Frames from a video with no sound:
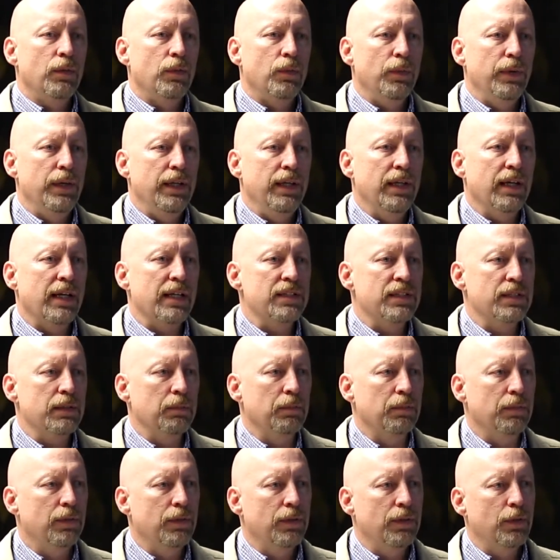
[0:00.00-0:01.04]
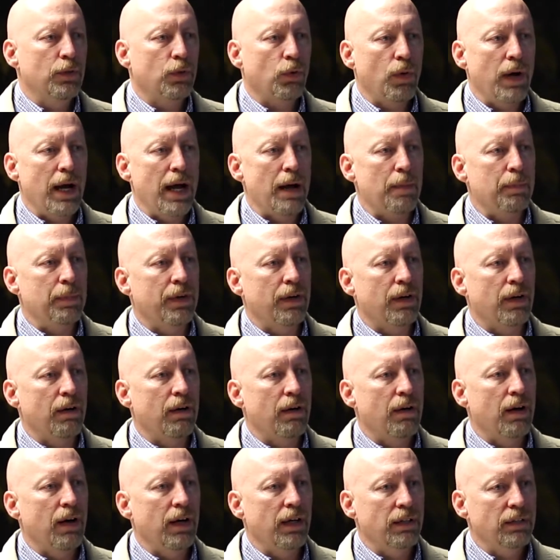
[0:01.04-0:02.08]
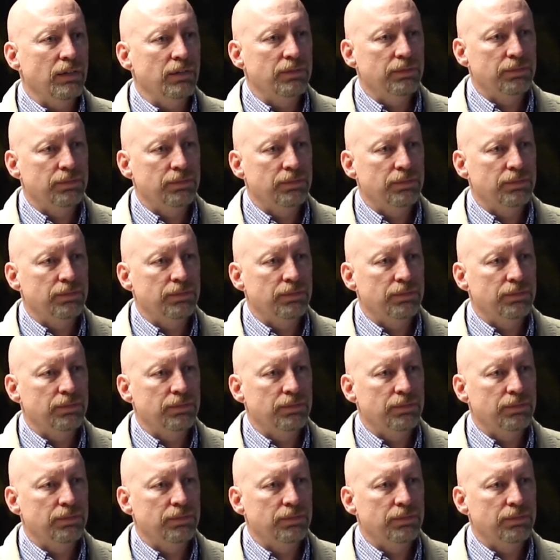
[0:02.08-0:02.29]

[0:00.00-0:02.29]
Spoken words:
we got some crap in our heart.